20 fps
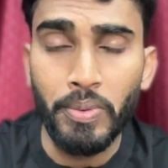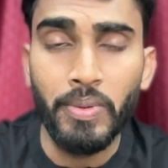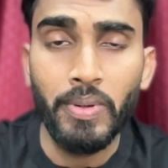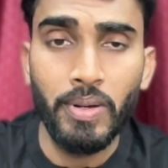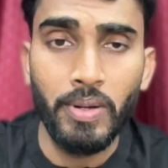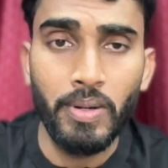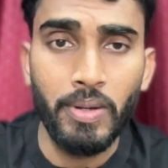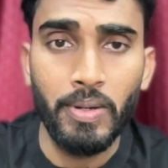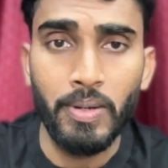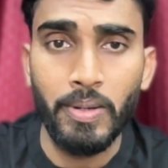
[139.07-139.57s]

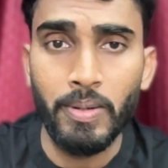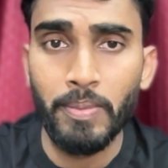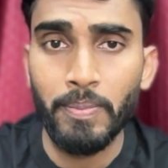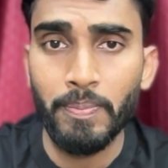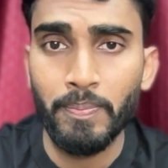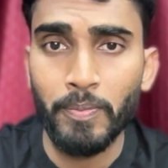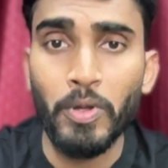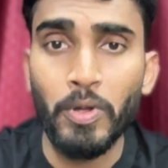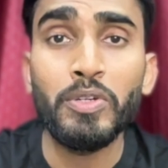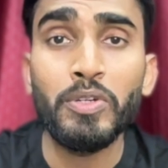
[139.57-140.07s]

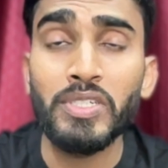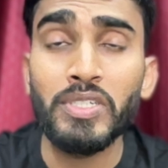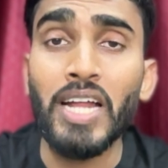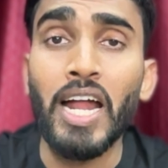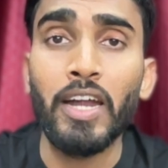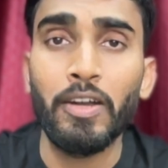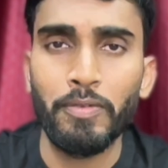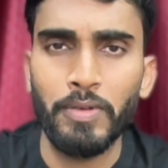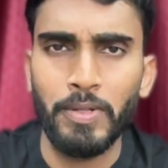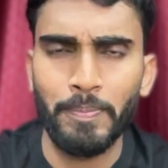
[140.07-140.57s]
going to
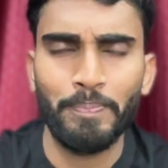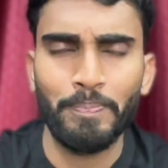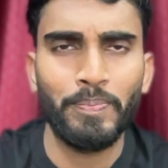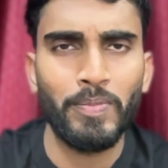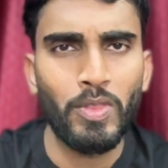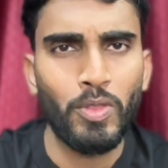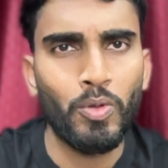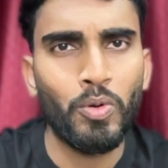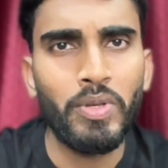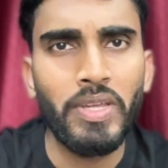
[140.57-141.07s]
start with.
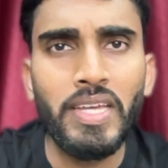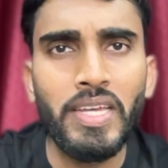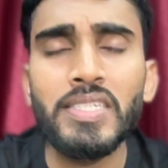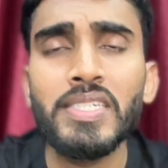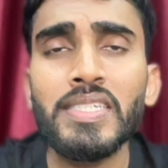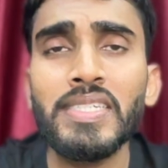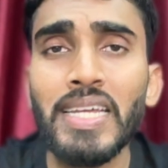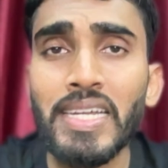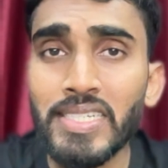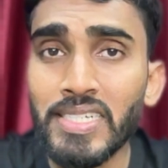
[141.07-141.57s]
So yes,
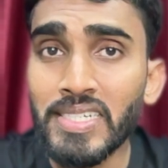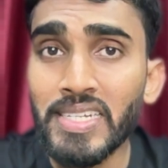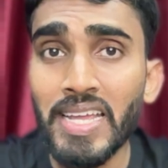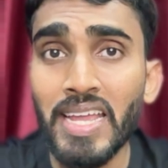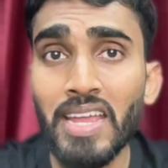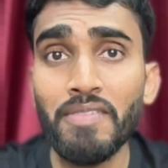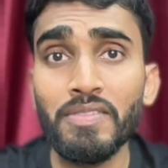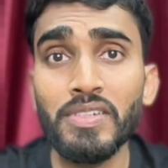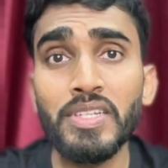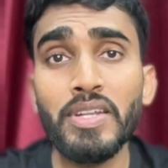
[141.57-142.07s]
section
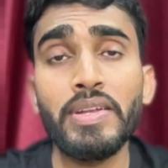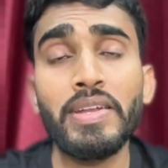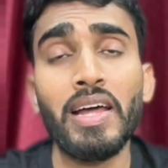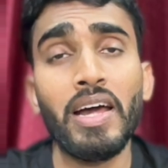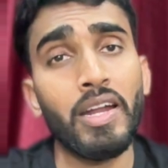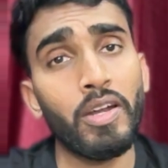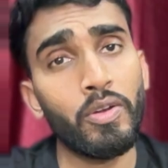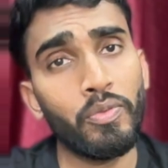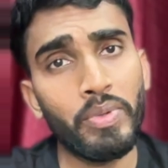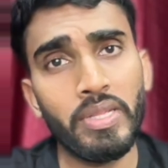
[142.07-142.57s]
A will
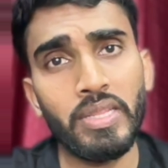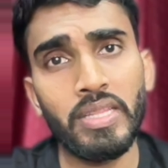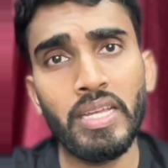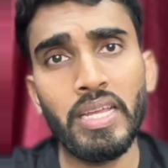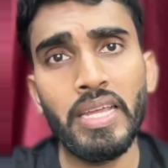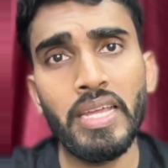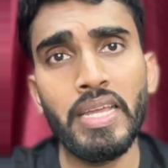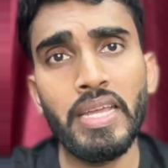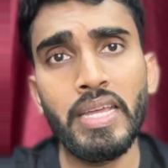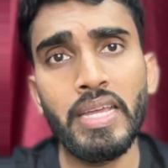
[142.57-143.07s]
start with
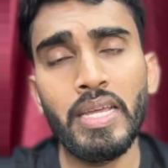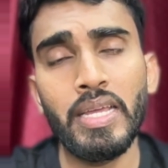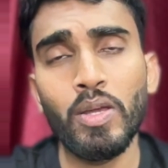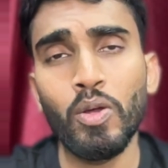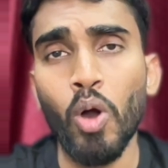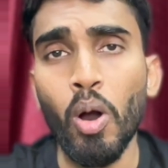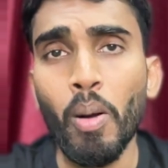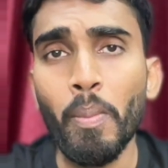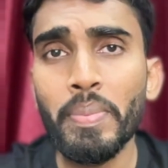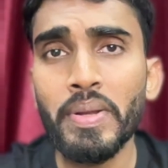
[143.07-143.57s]
a
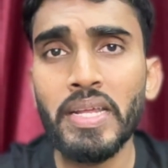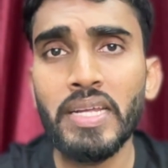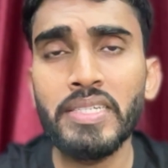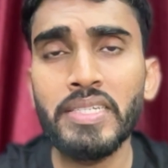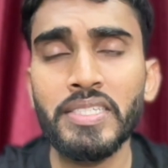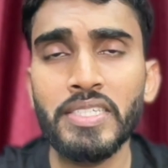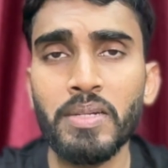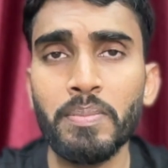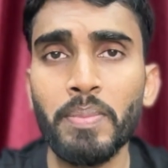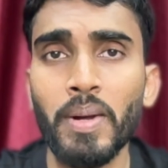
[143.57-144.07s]

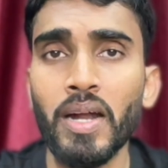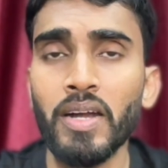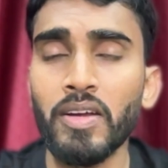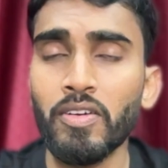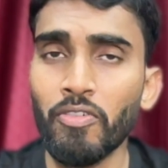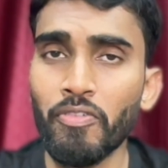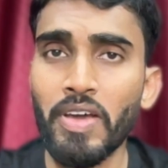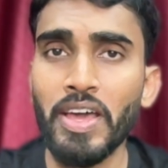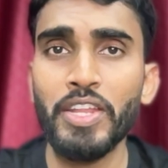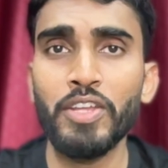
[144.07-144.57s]
comprehension part
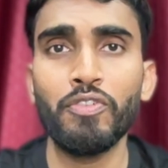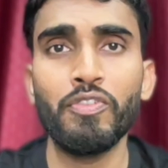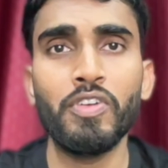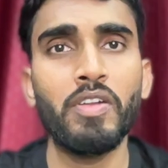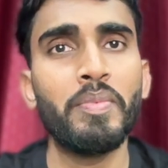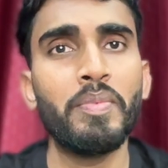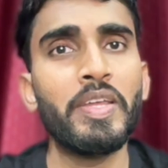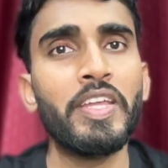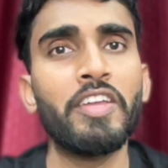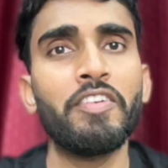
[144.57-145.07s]
where you will
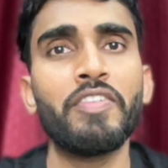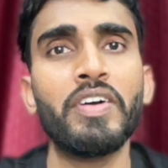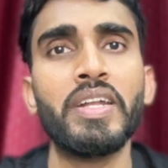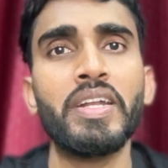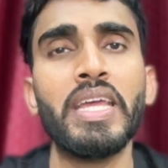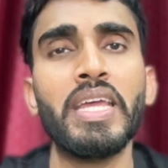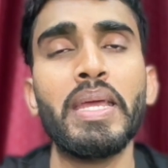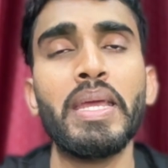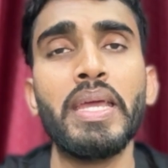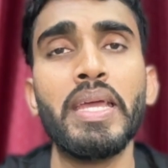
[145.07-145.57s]
be given
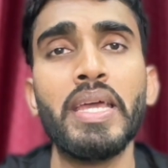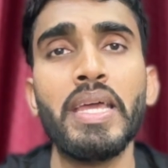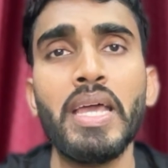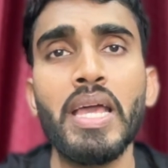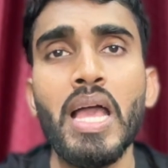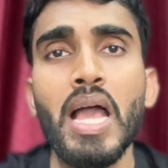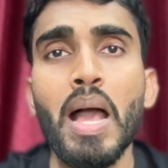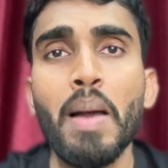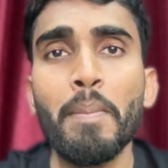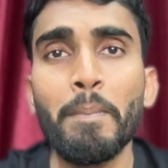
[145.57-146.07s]
a
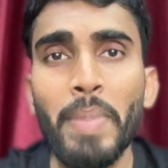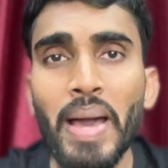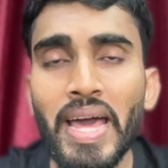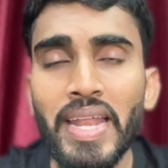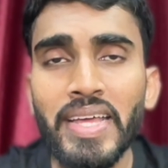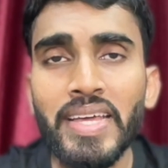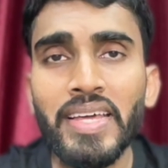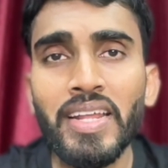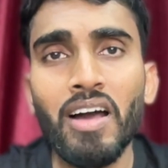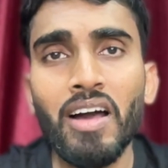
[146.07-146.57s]

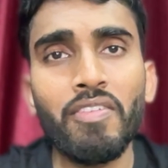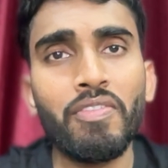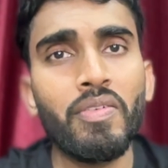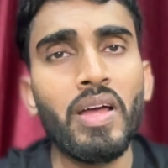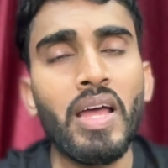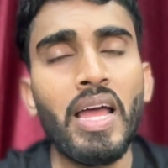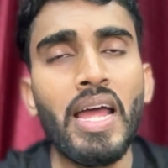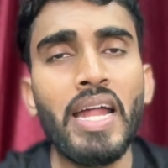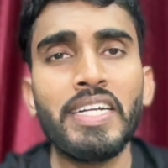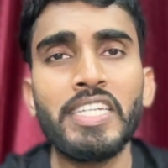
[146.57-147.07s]
paragraph,
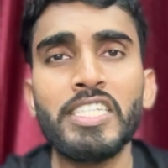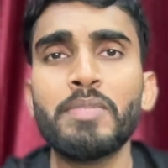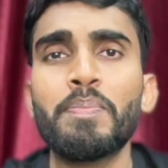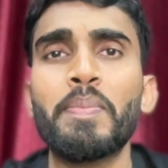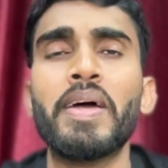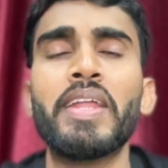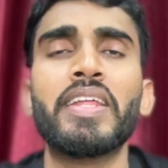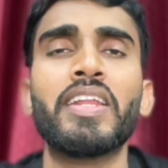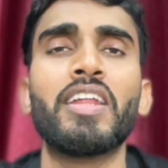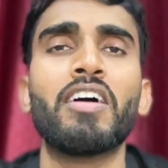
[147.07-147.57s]
and this
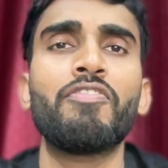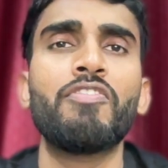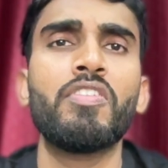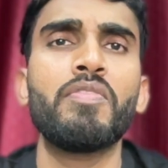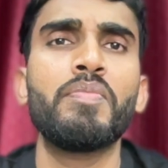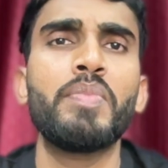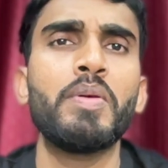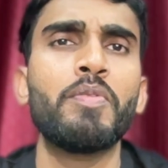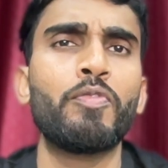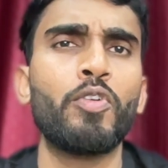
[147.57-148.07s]
paragraph will
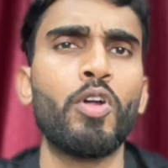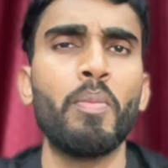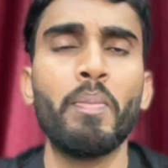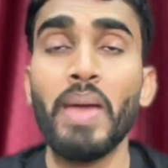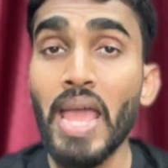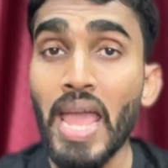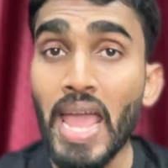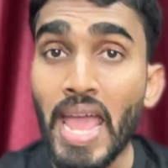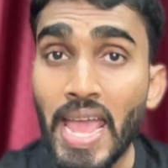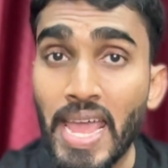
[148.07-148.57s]
be from
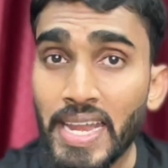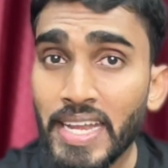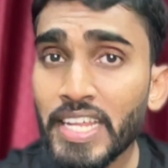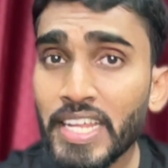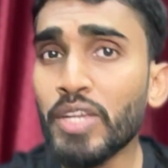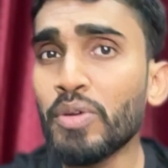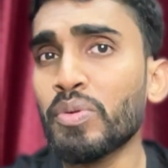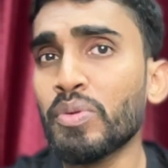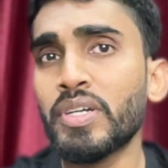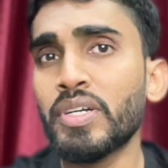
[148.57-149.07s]
any
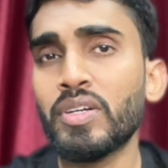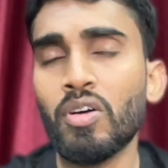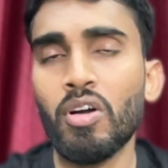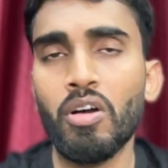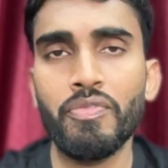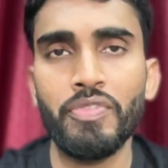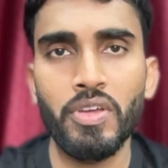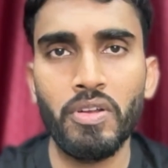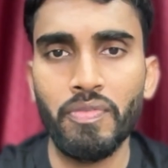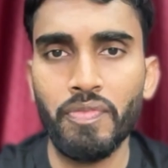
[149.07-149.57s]
unit
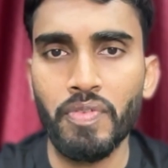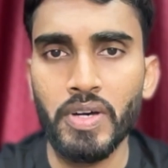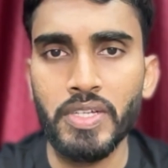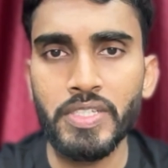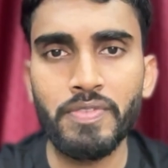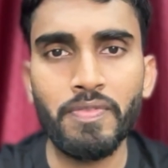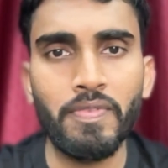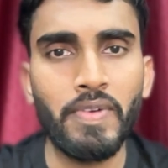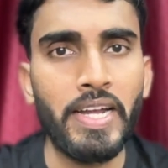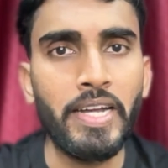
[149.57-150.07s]
of your
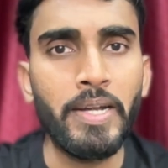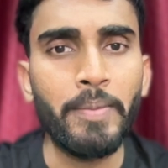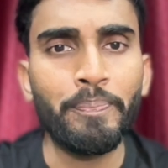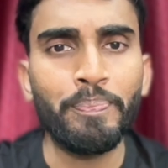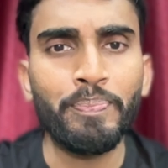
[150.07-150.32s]
first flight.